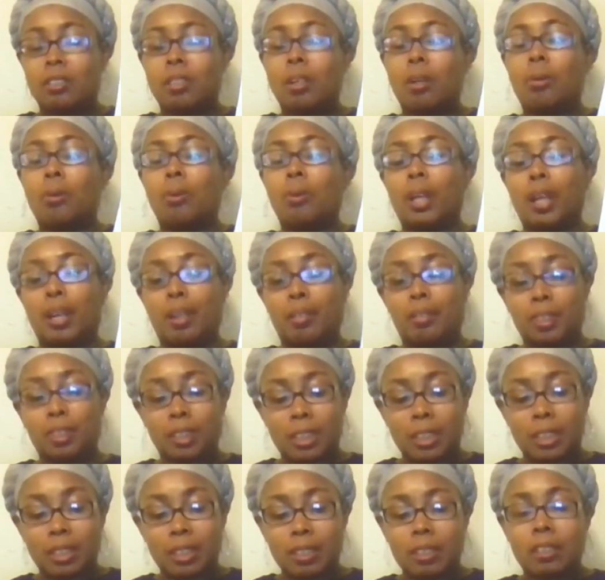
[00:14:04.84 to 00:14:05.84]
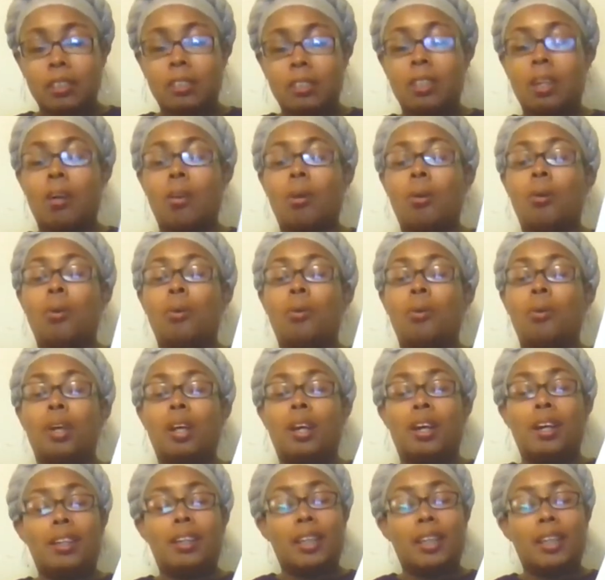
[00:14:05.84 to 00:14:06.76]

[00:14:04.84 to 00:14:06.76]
so everything is slow.